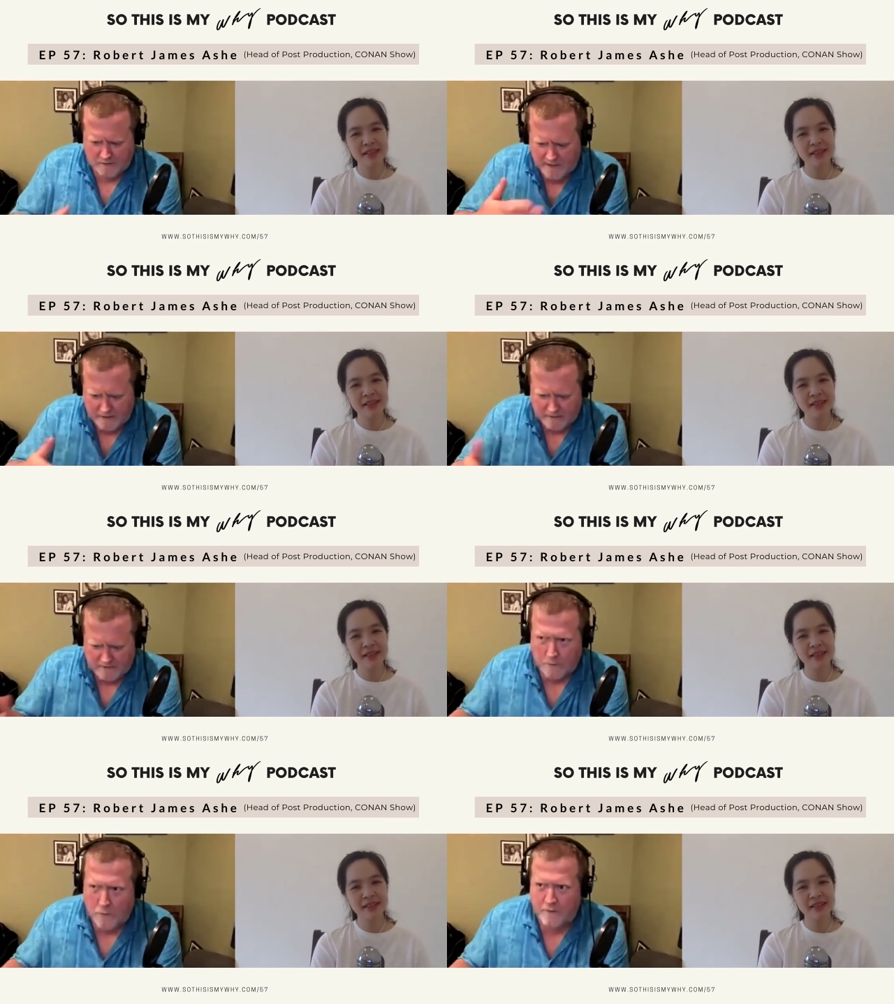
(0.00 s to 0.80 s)
Speaker 1: got our
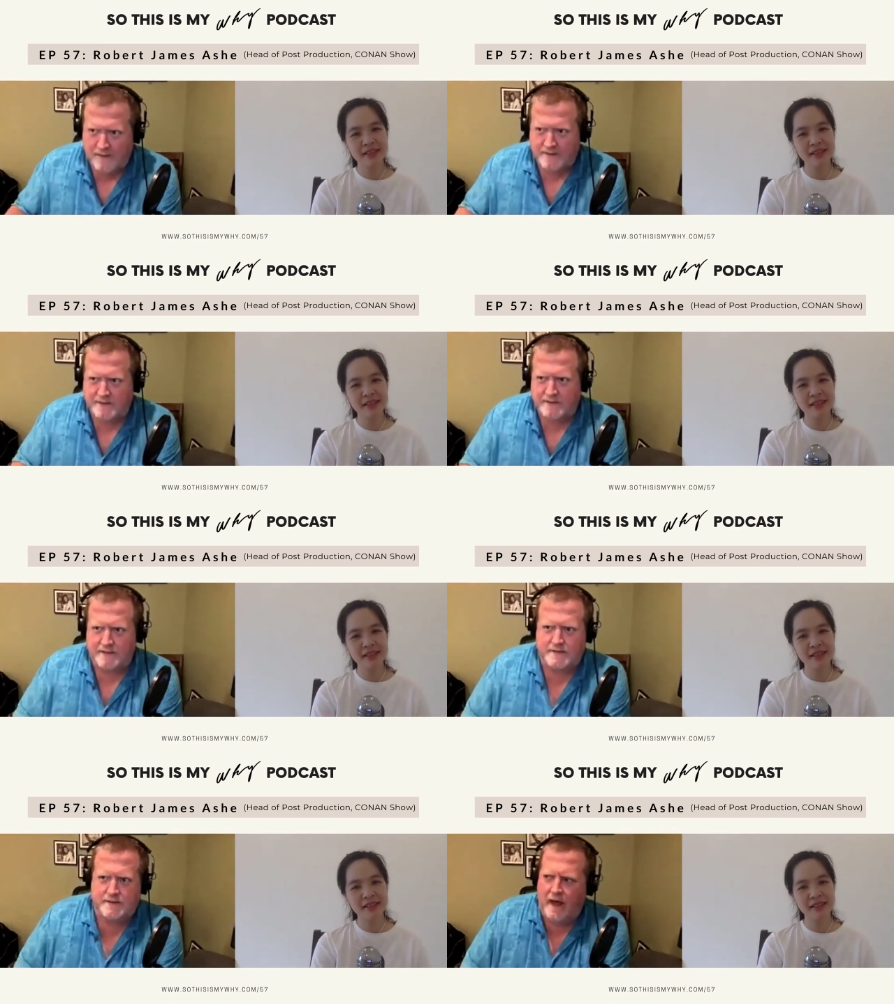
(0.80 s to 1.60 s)
little 1-minute
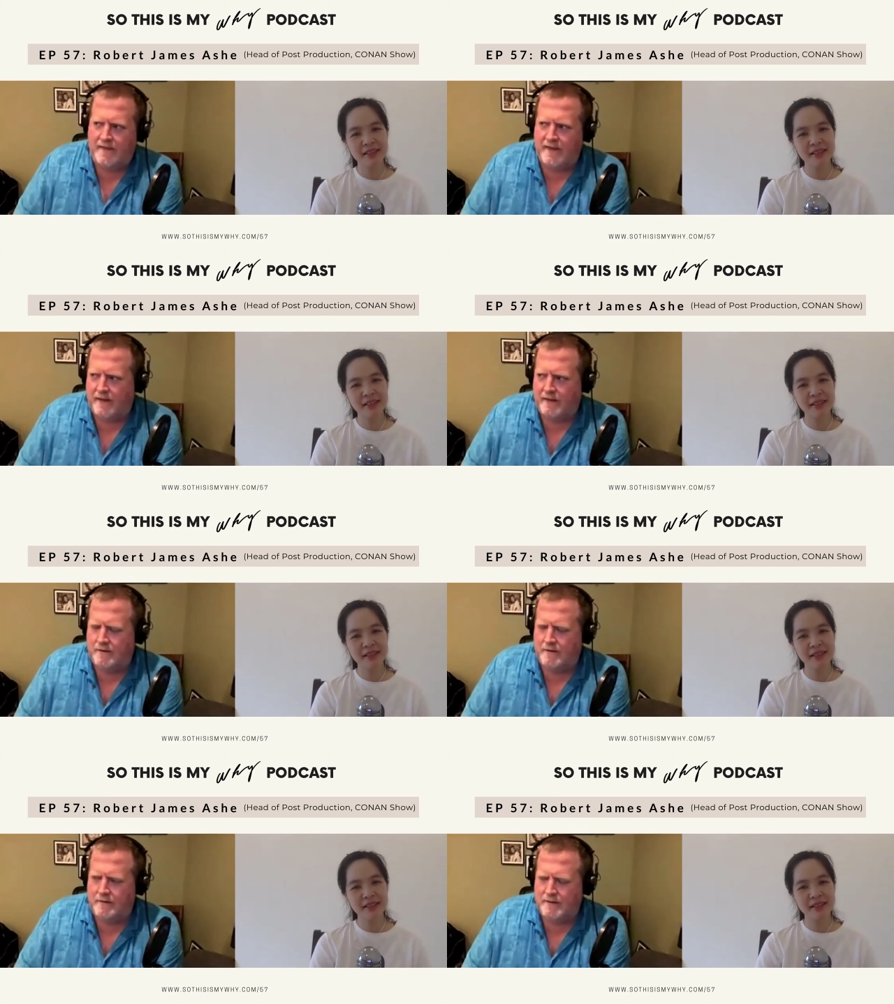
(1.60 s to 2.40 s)
scenes and
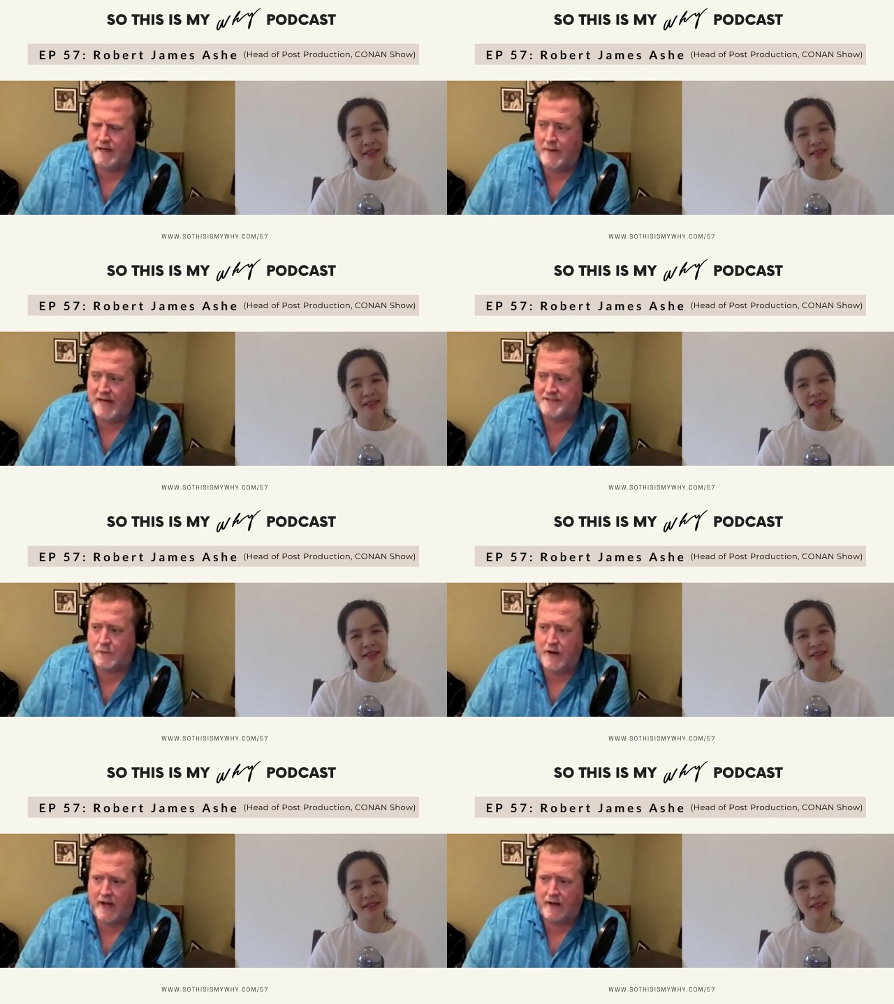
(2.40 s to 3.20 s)
then it got
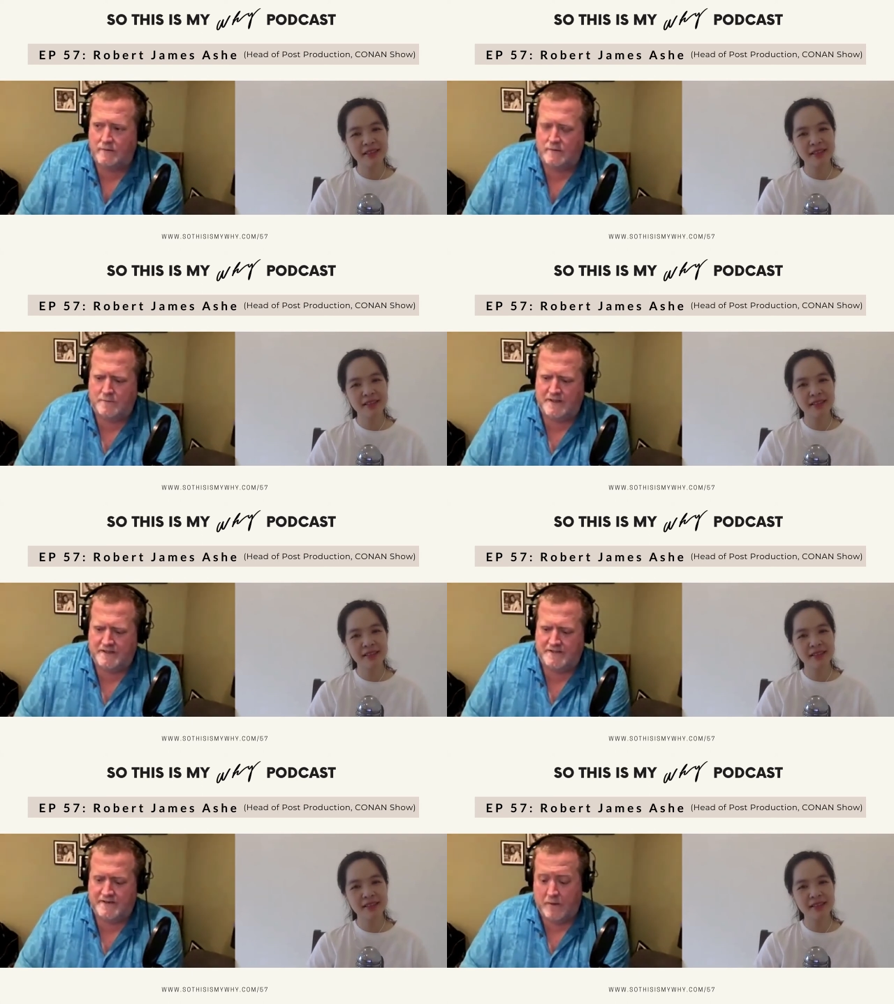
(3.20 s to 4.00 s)
passed around
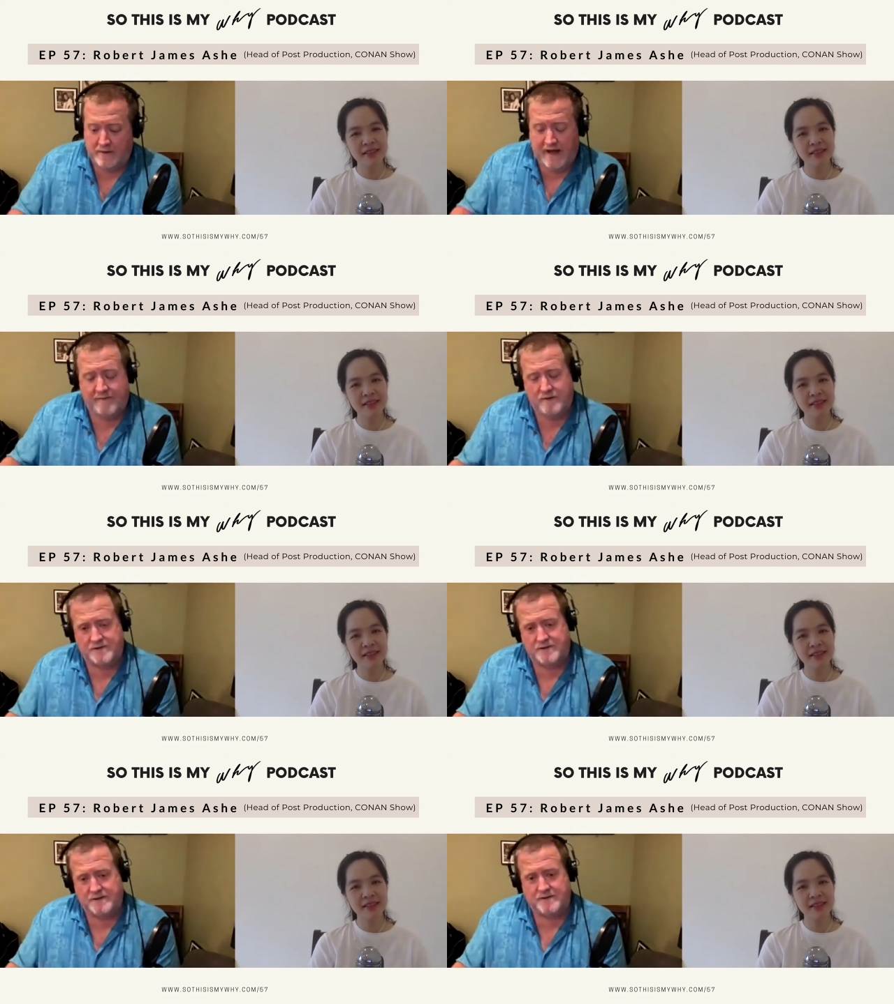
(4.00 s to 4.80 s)
because they would have their
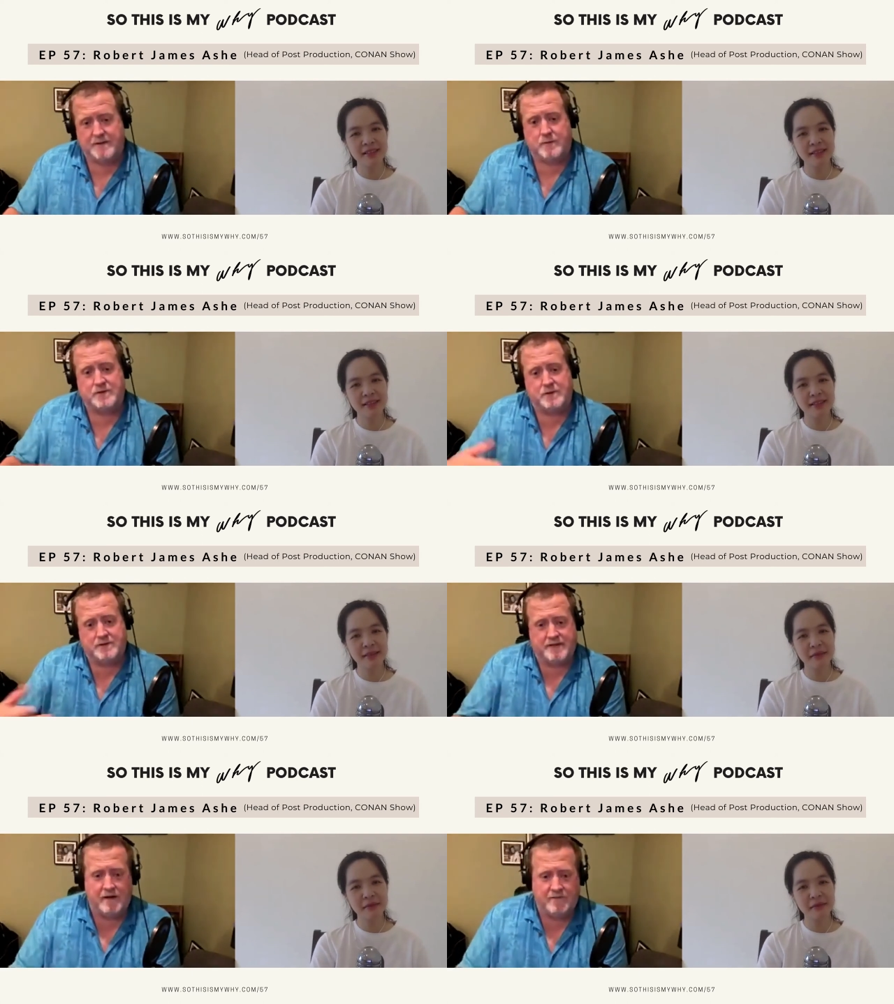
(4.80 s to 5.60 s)
scenes and they would show
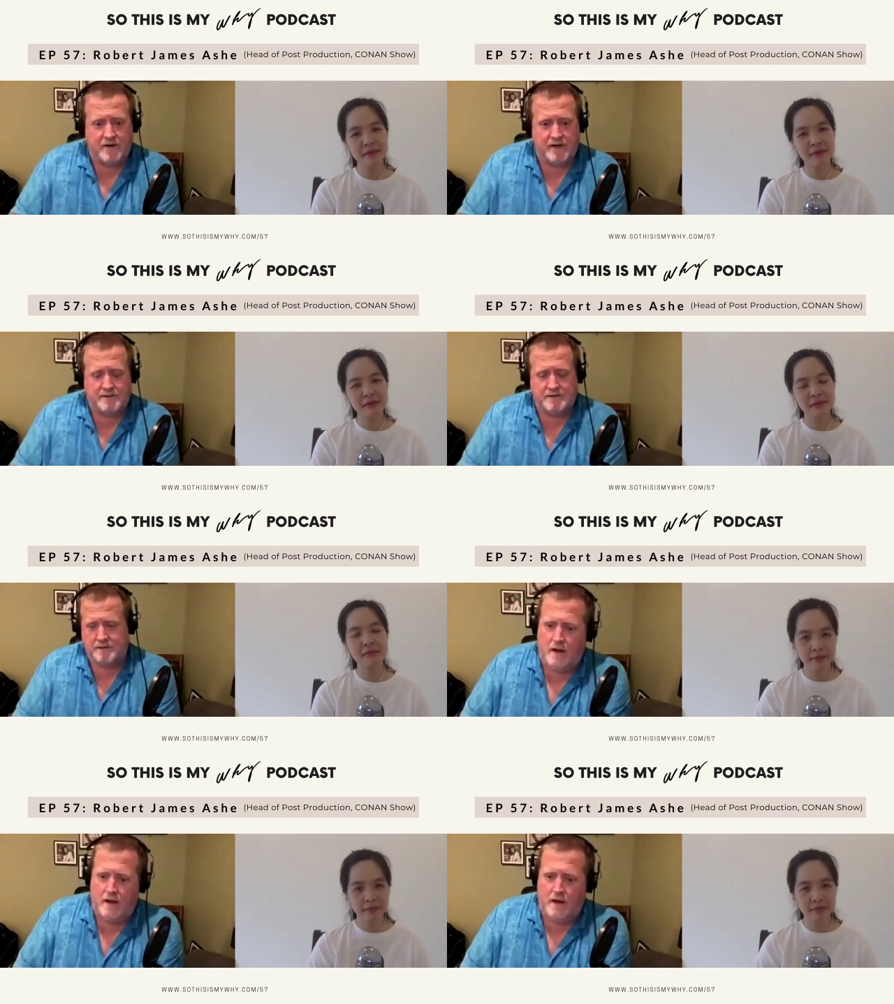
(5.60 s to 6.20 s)
it to their friends.